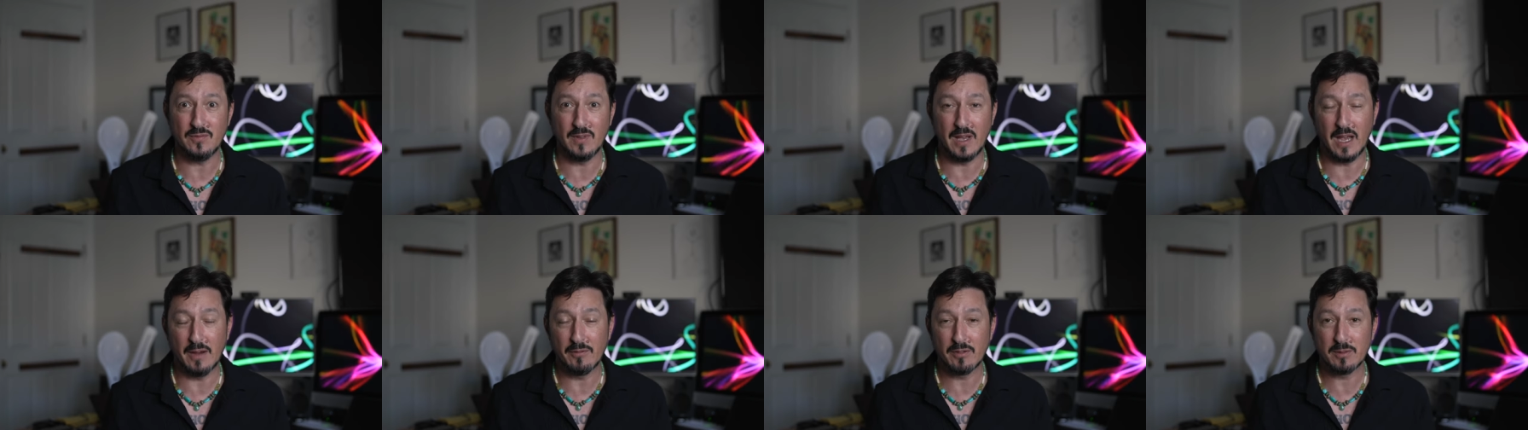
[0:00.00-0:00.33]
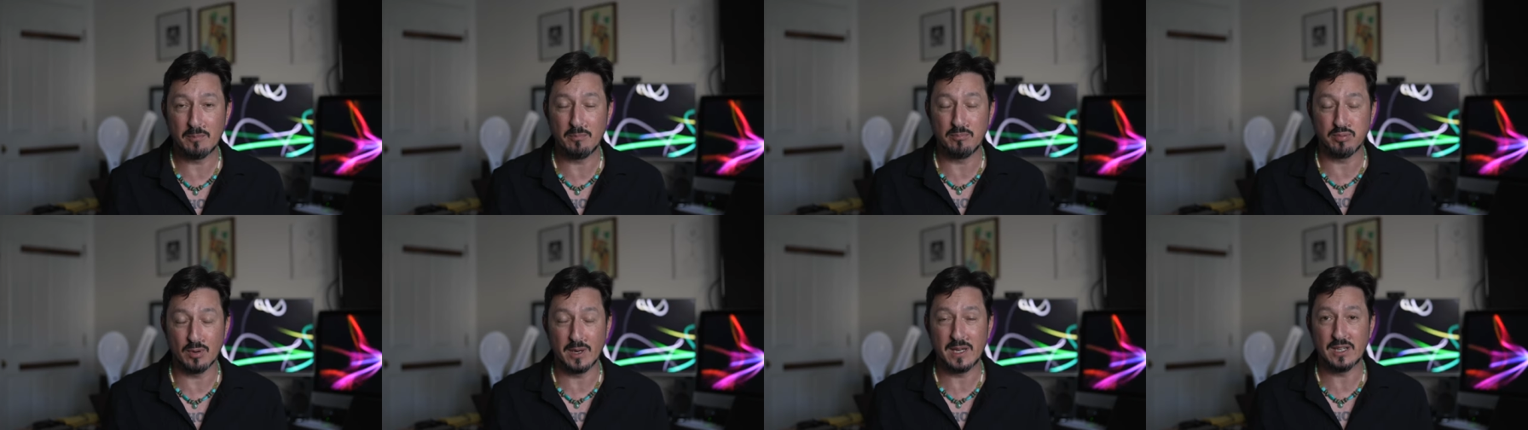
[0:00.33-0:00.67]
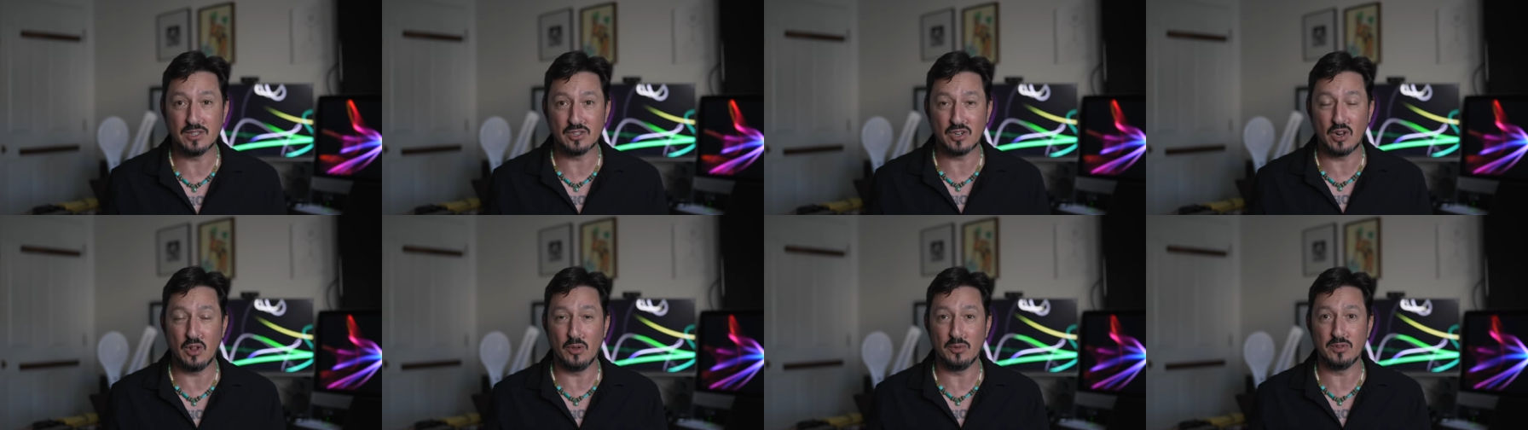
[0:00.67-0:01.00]
Every
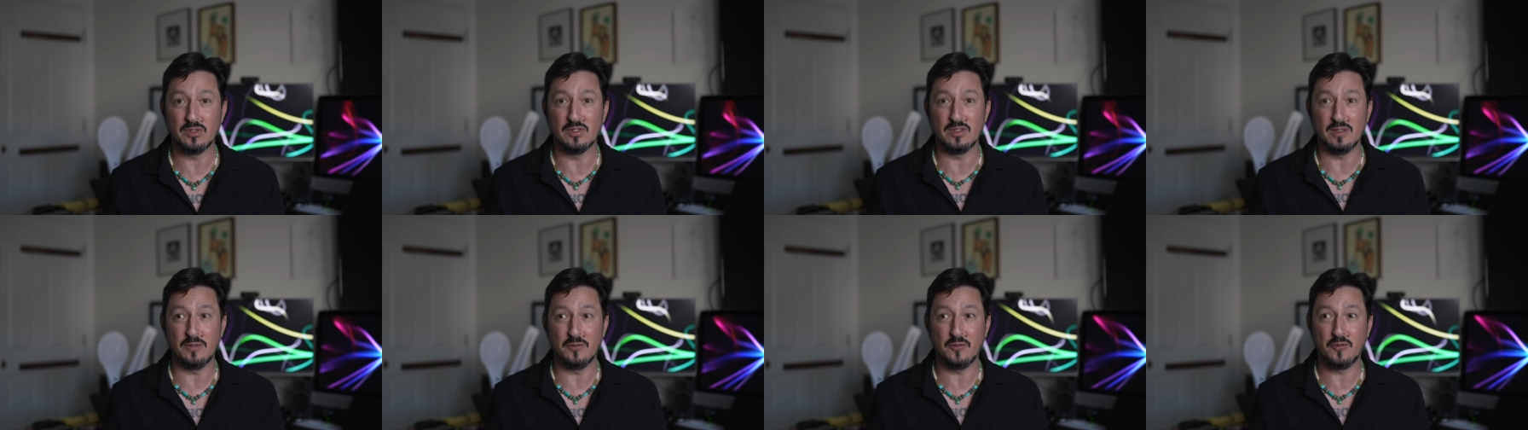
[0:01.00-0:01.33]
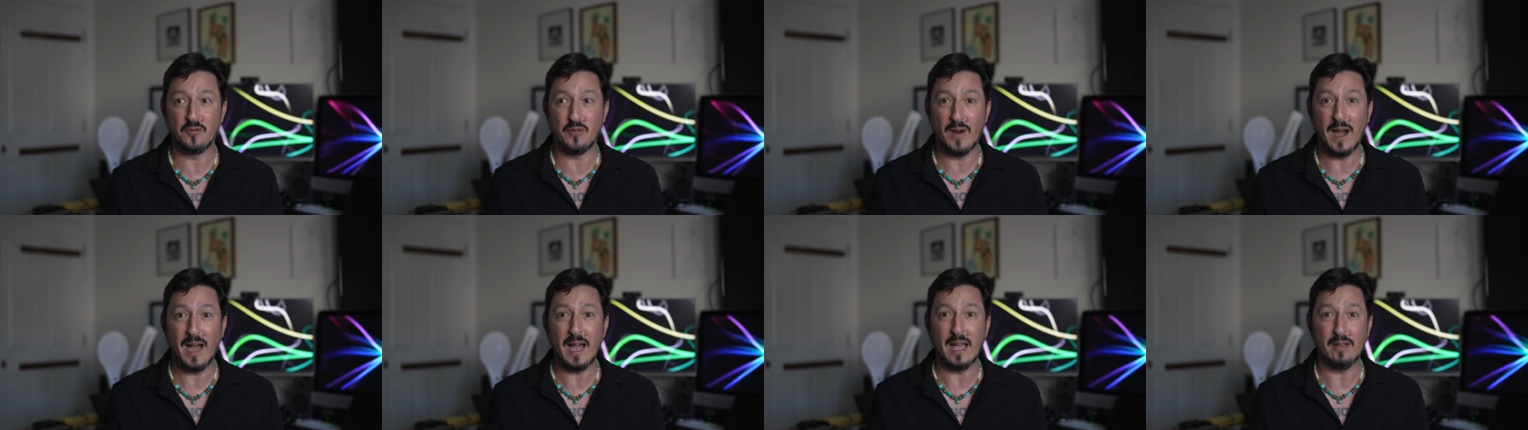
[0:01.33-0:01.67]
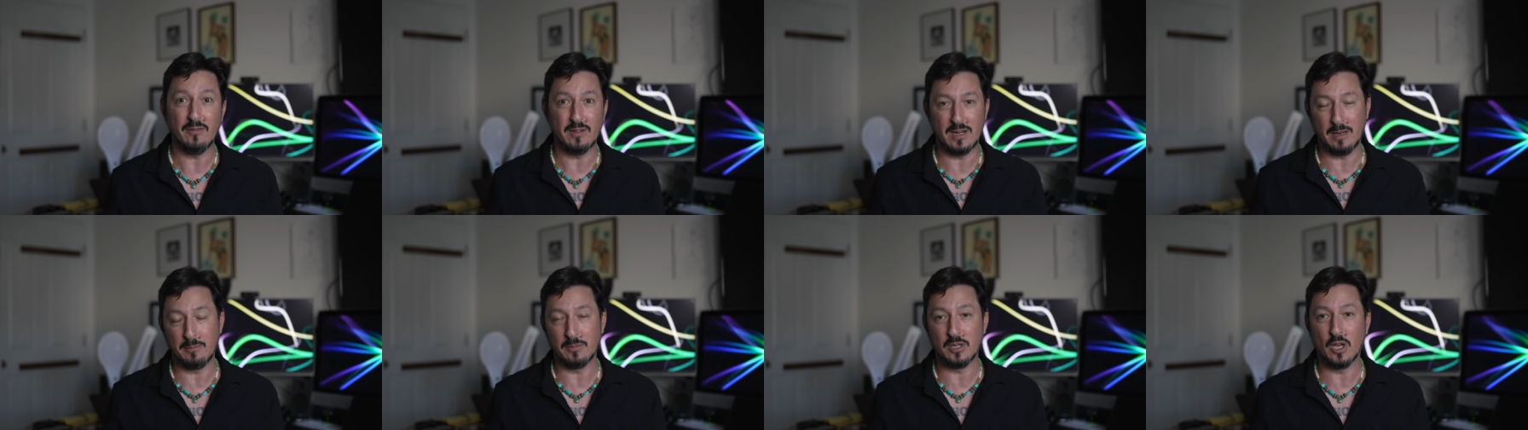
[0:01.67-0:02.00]
branch closes at 5
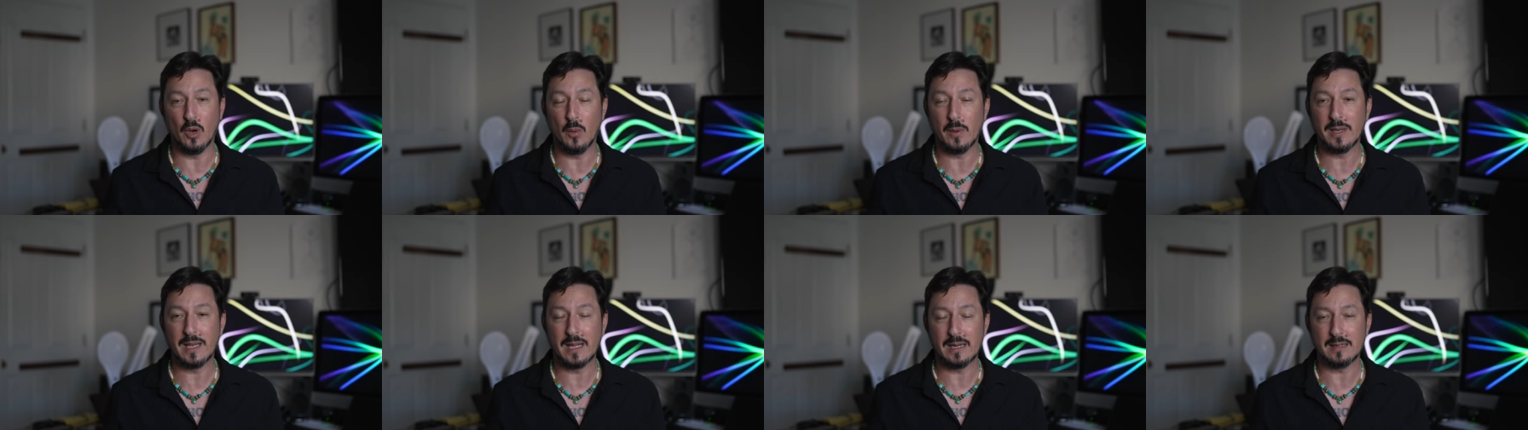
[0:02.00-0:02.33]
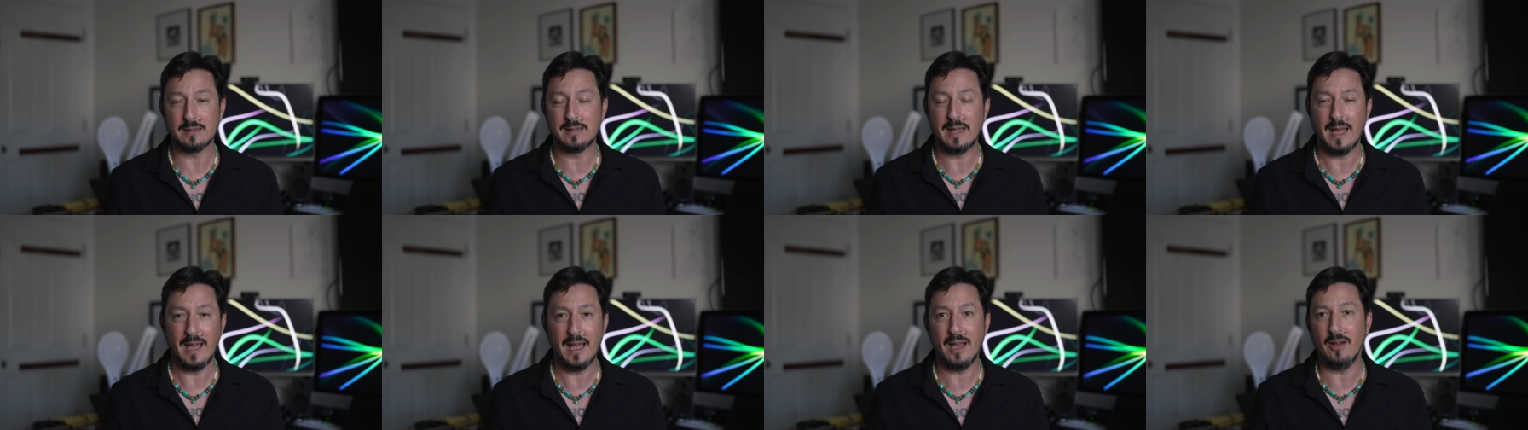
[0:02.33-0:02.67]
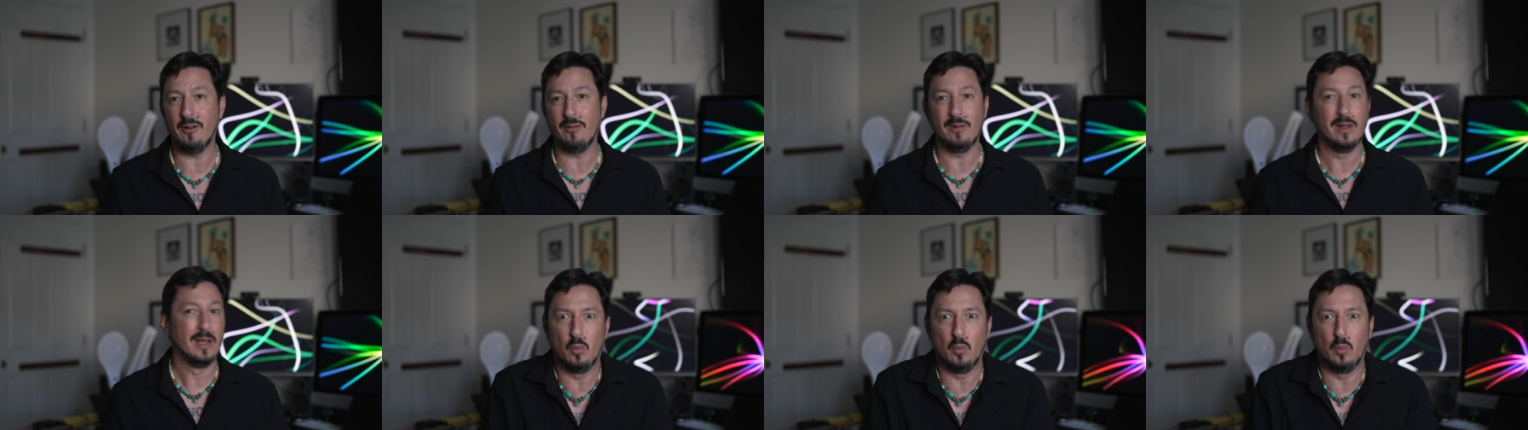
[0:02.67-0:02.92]
and I'm going out of town.